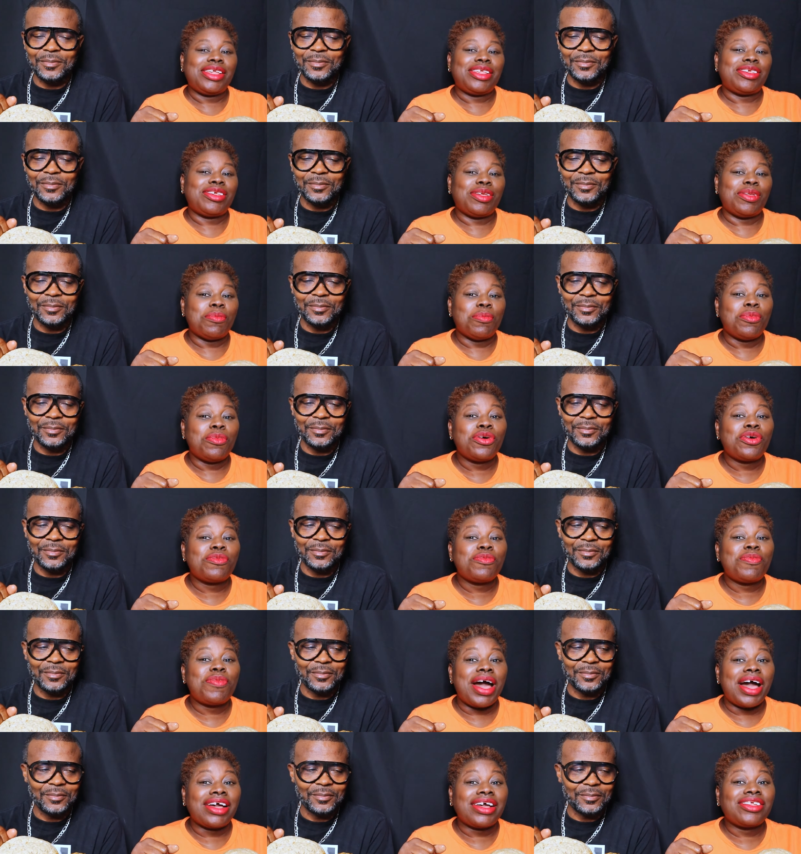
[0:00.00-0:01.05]
Speaker 1: eating
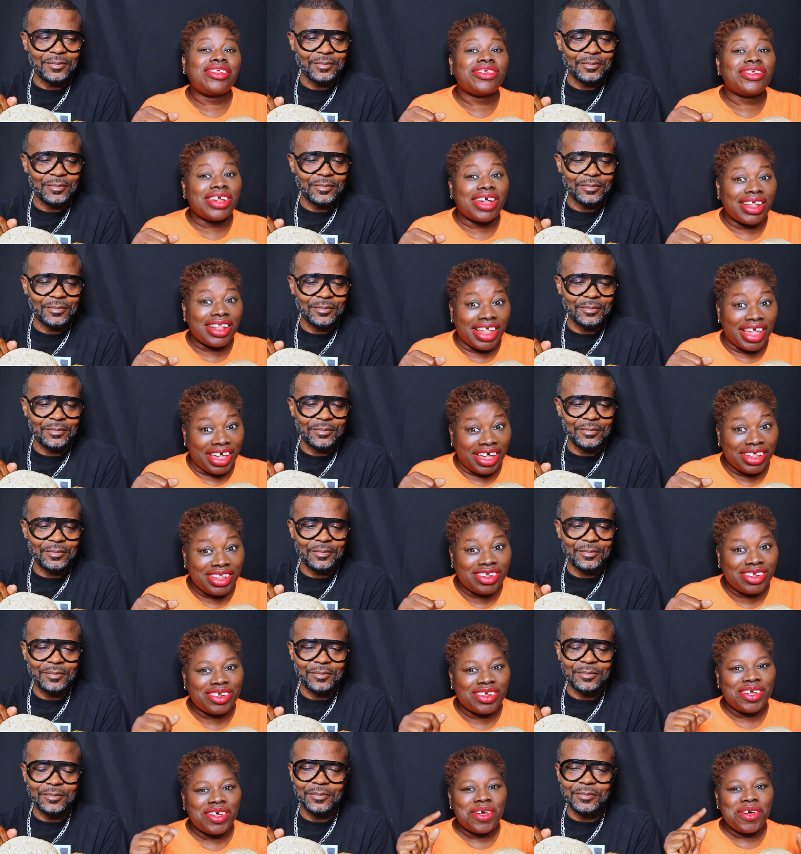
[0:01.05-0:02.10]
mukbang
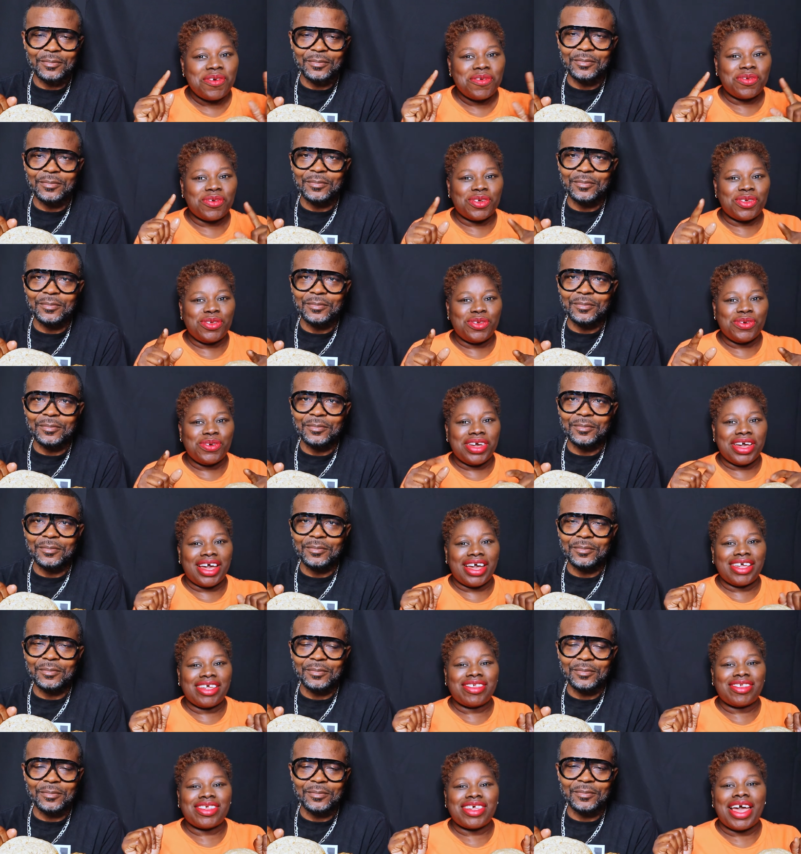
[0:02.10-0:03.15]
challenge for you
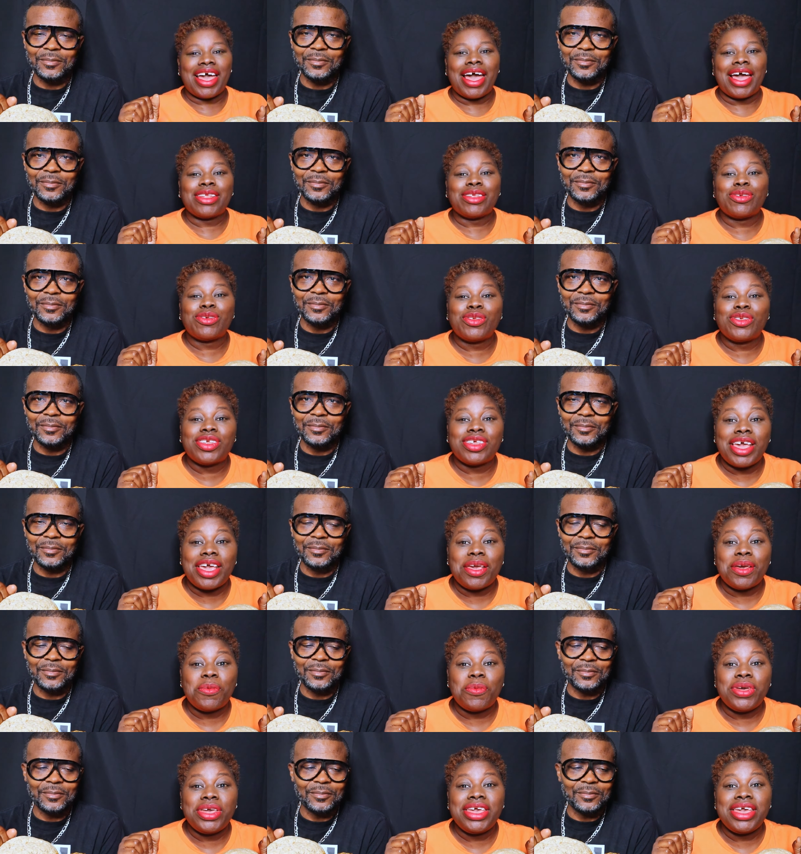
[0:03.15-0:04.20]
guys. And
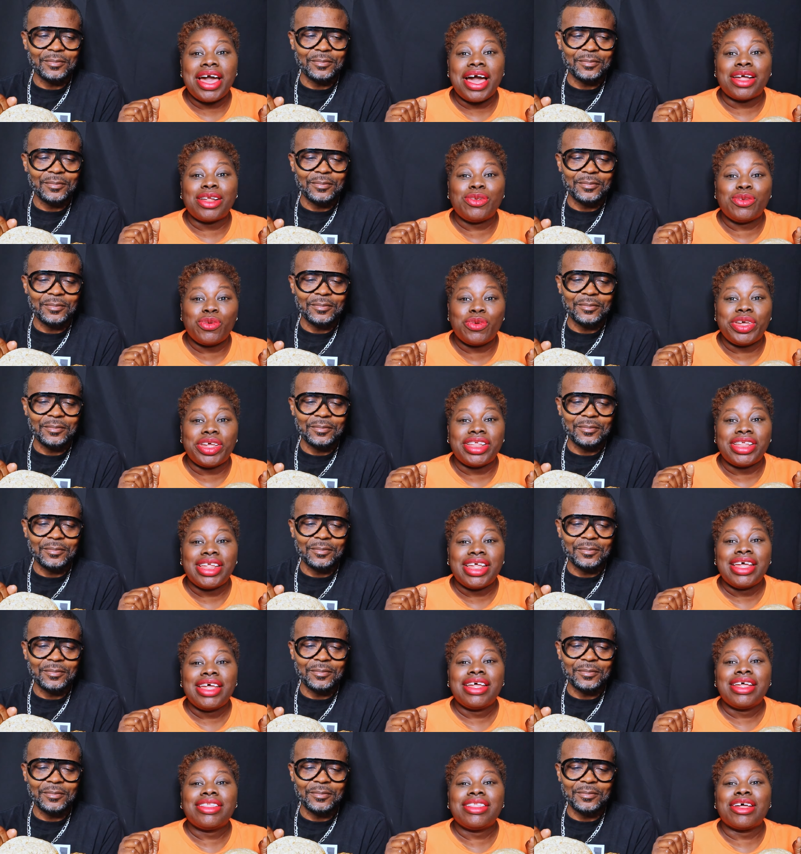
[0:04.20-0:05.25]
today we are doing
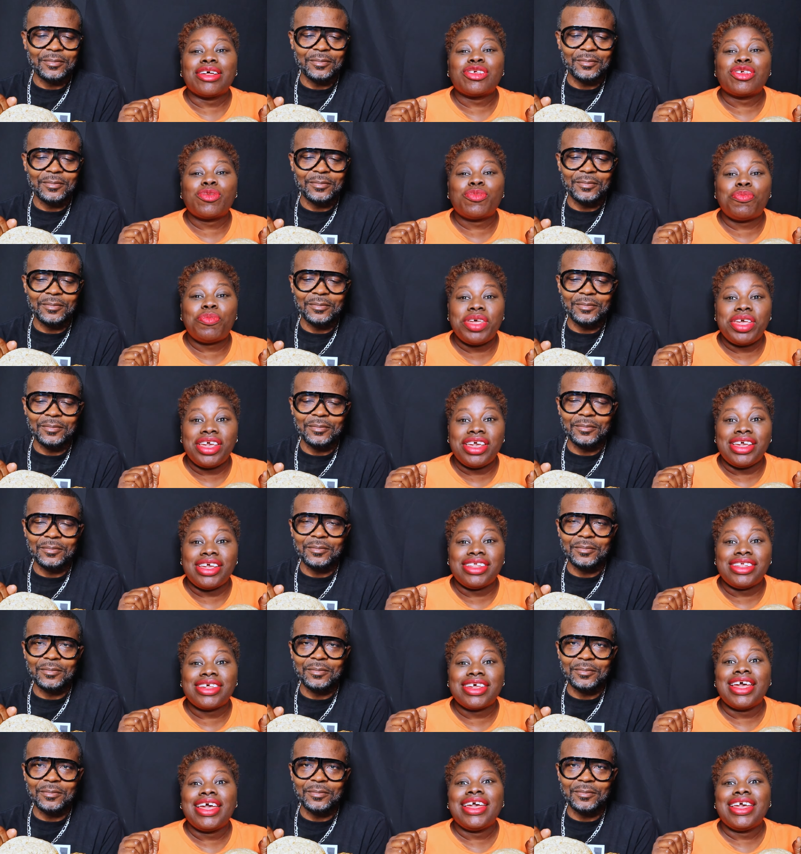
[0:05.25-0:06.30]
the
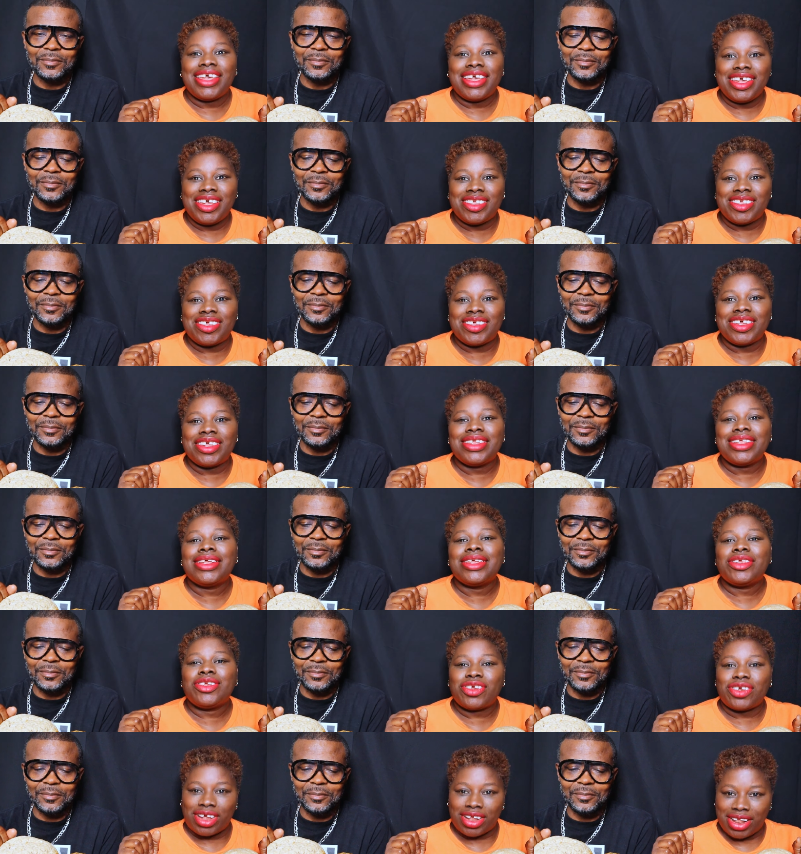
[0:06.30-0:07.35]
speed eating
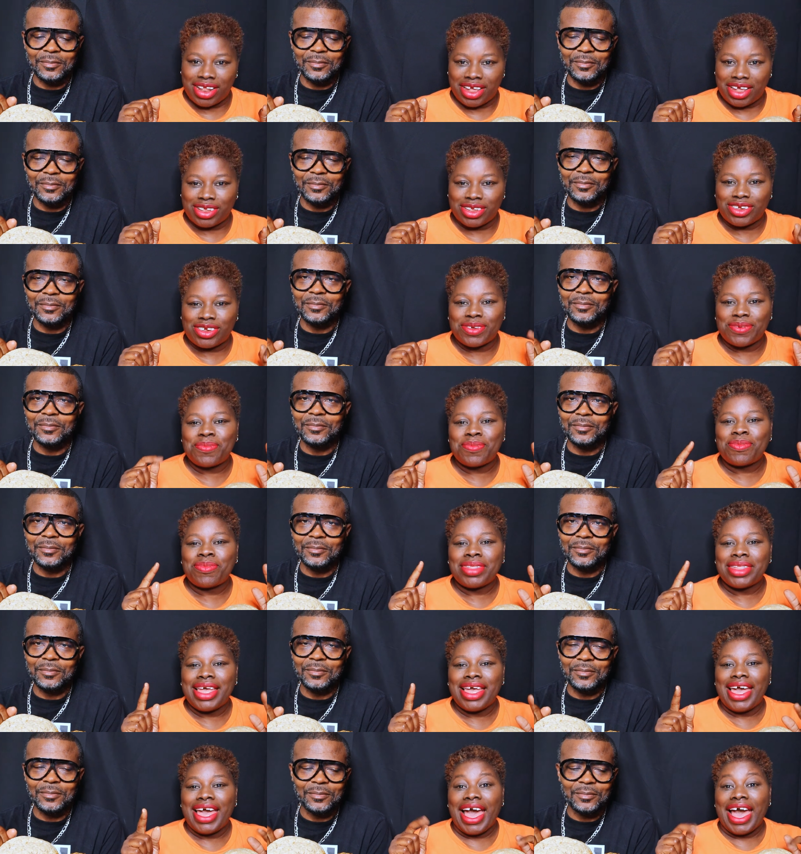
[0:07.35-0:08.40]
challenge.
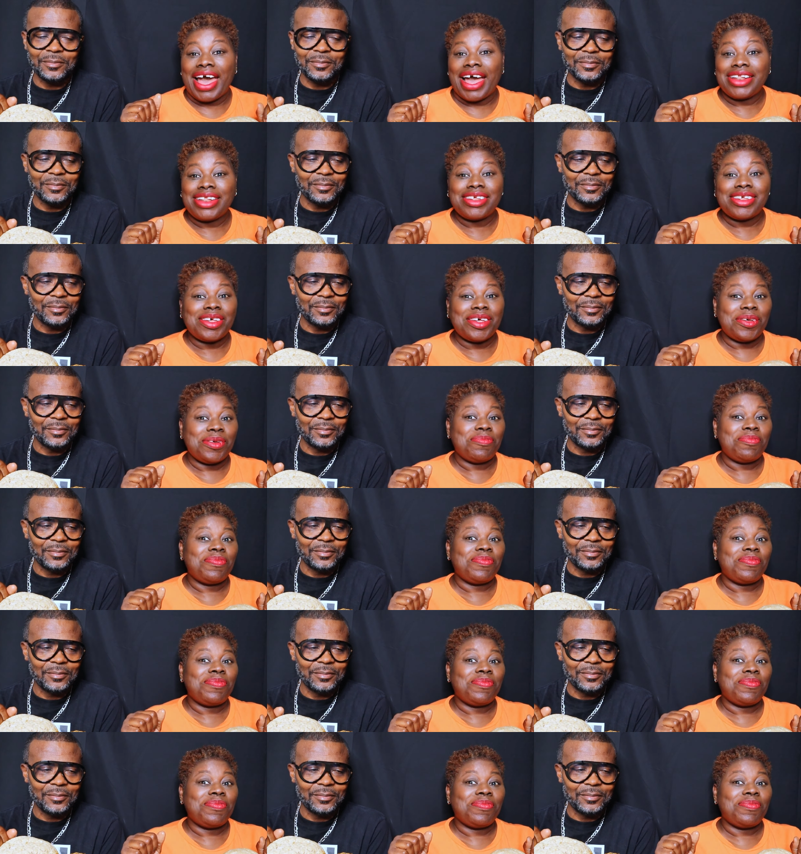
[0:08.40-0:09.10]
And